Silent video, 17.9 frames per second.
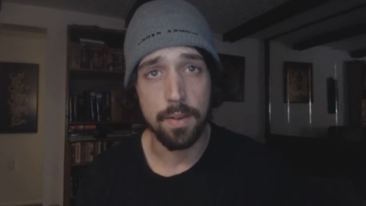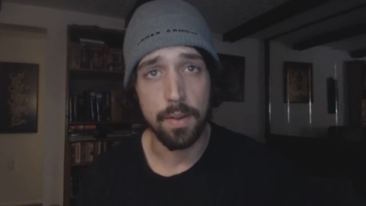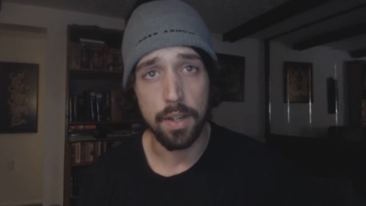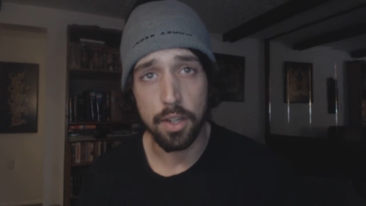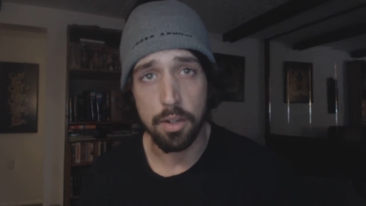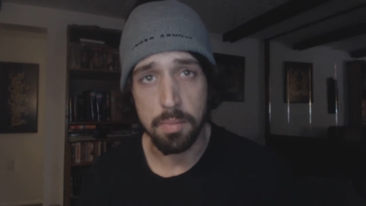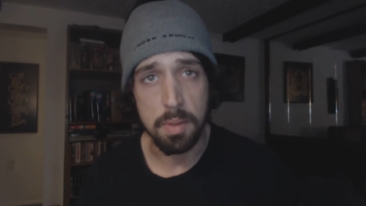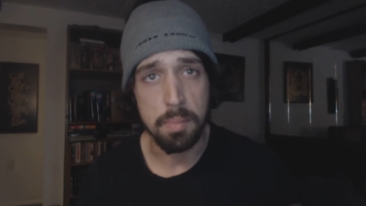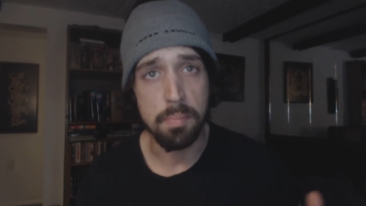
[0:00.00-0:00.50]
You know, I
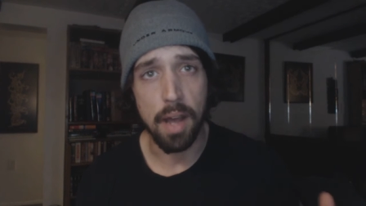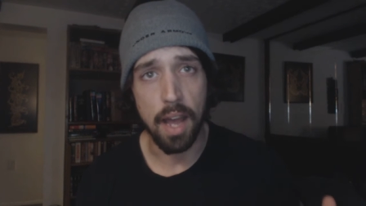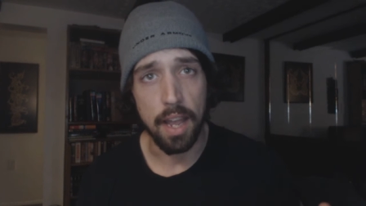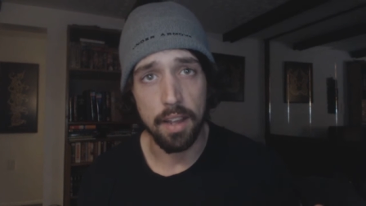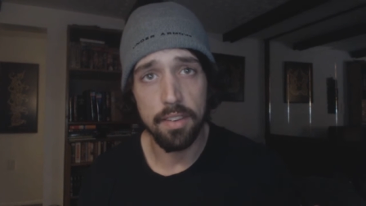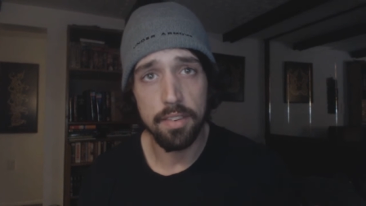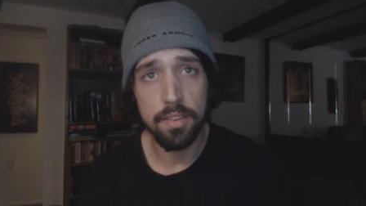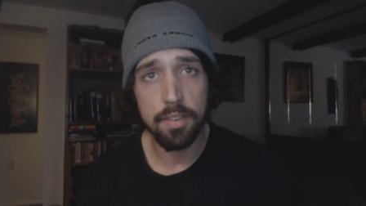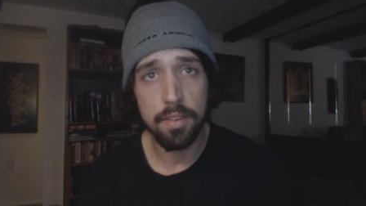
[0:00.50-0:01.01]
could be
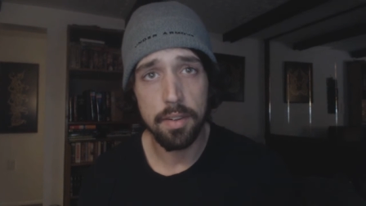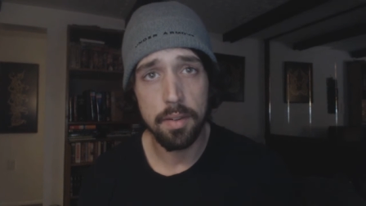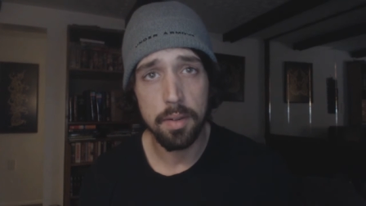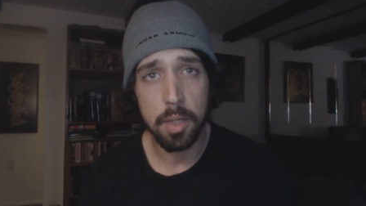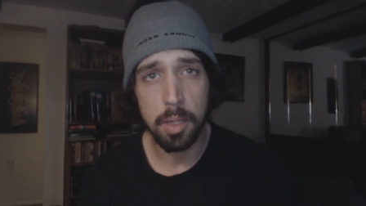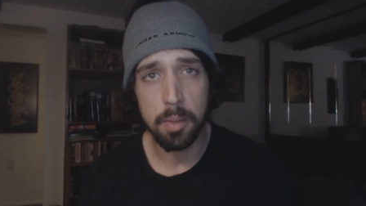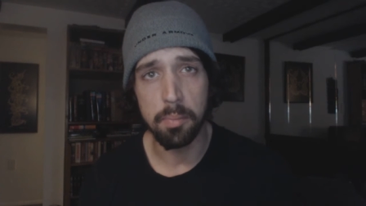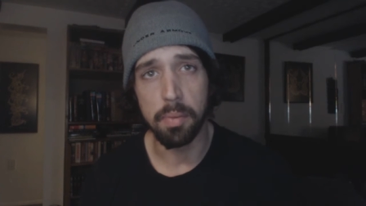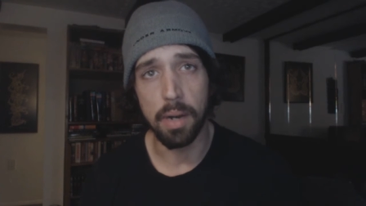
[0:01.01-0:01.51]
biased,
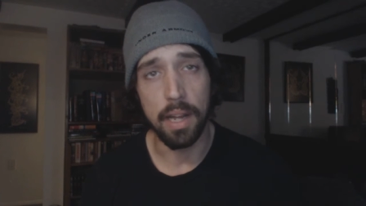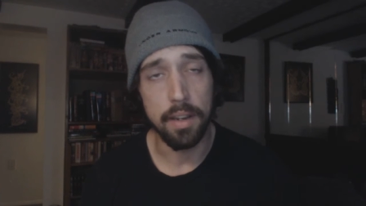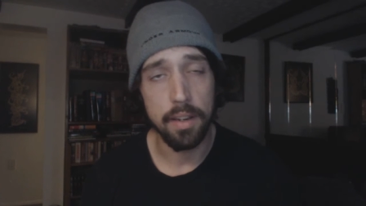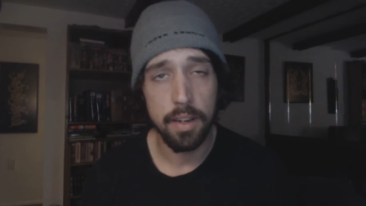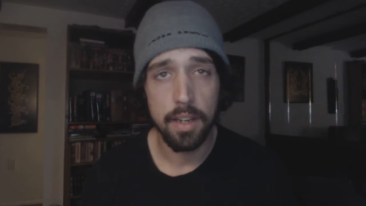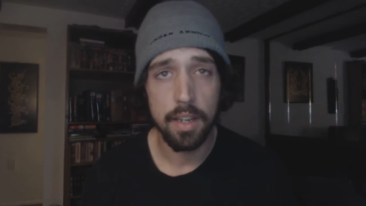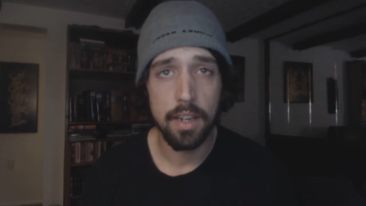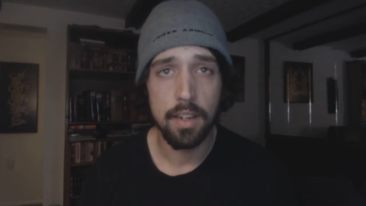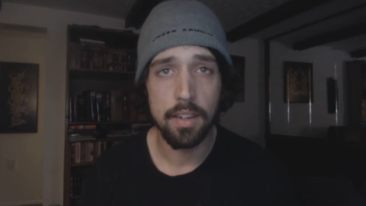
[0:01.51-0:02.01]
but
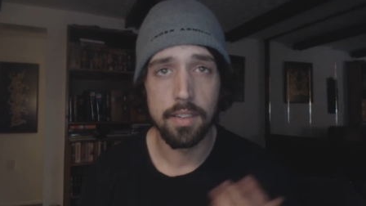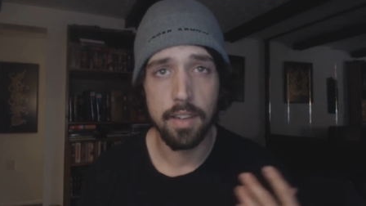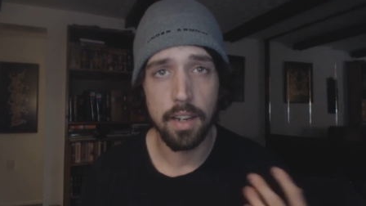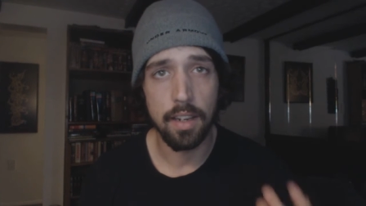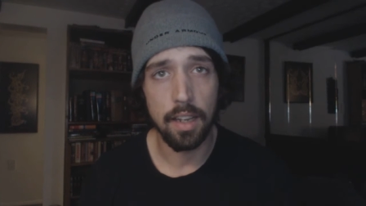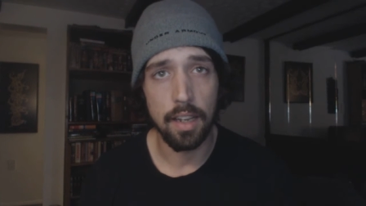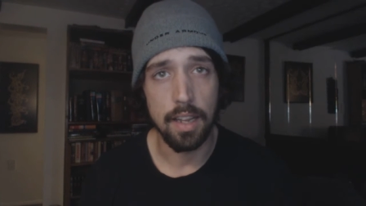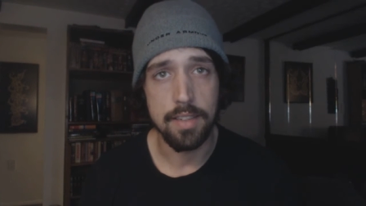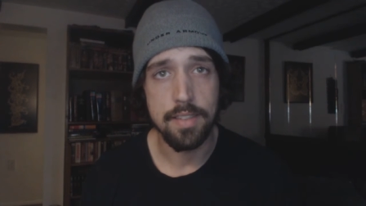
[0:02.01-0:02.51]

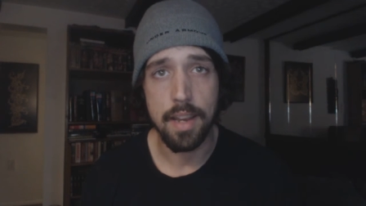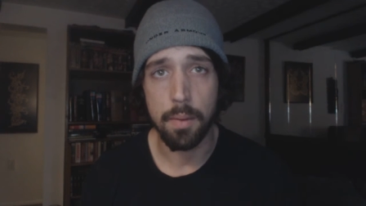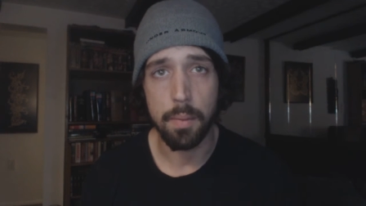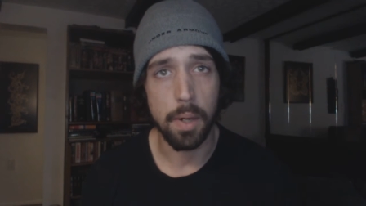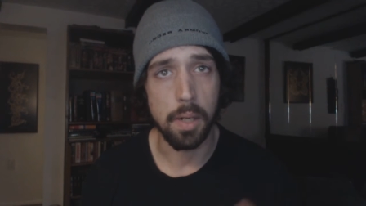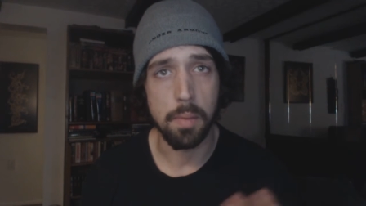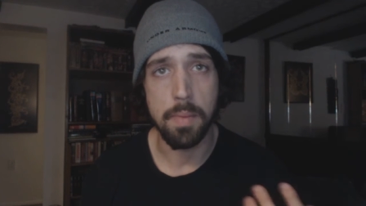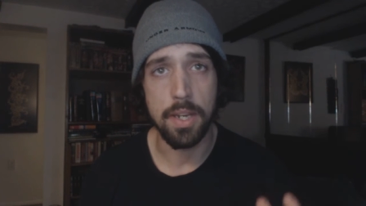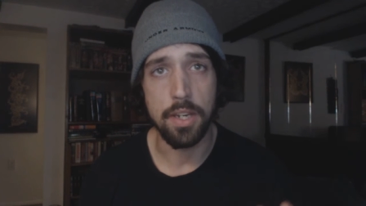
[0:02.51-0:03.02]
nonetheless, I
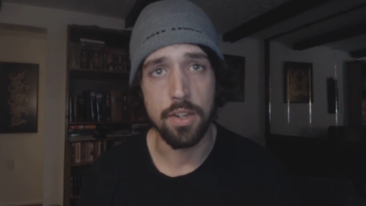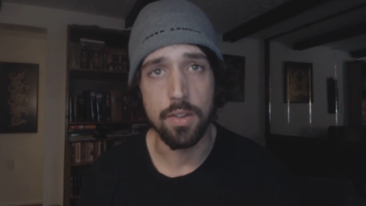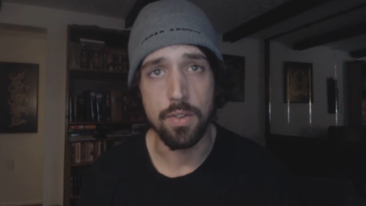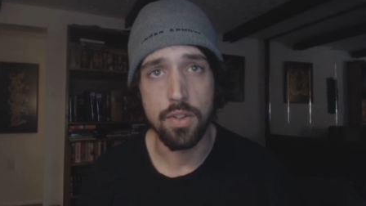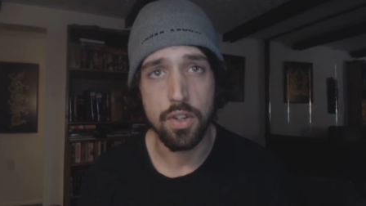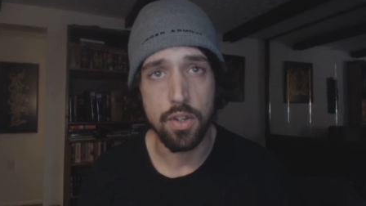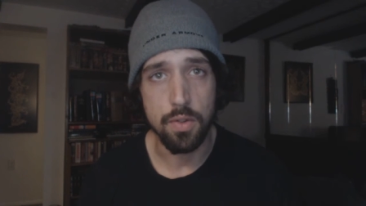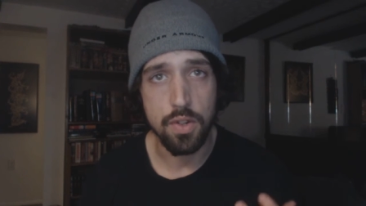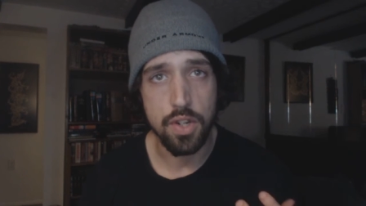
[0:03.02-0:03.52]
recommend you
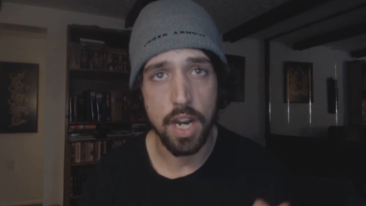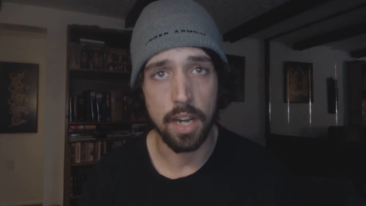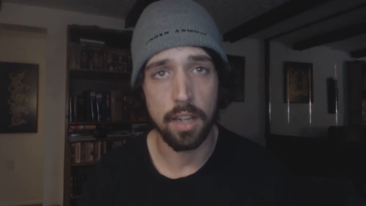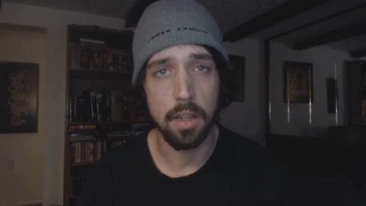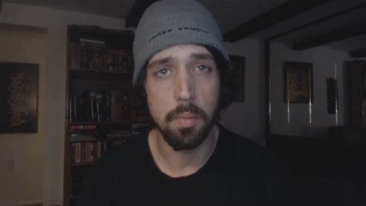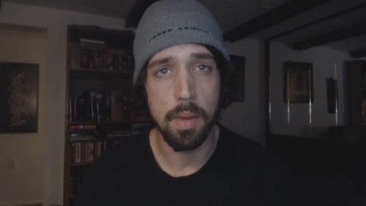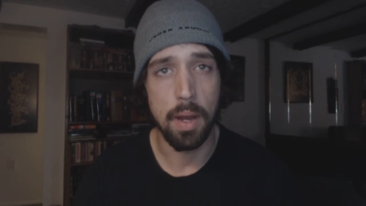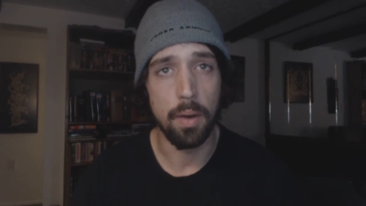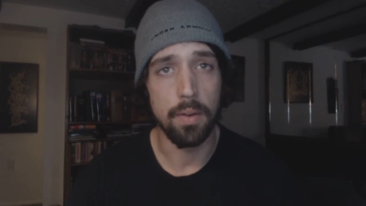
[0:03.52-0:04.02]
you
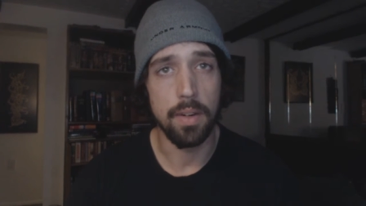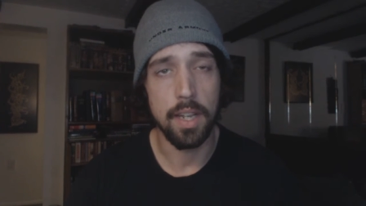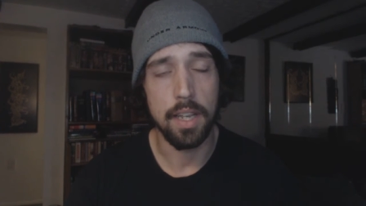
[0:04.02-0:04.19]
check them out.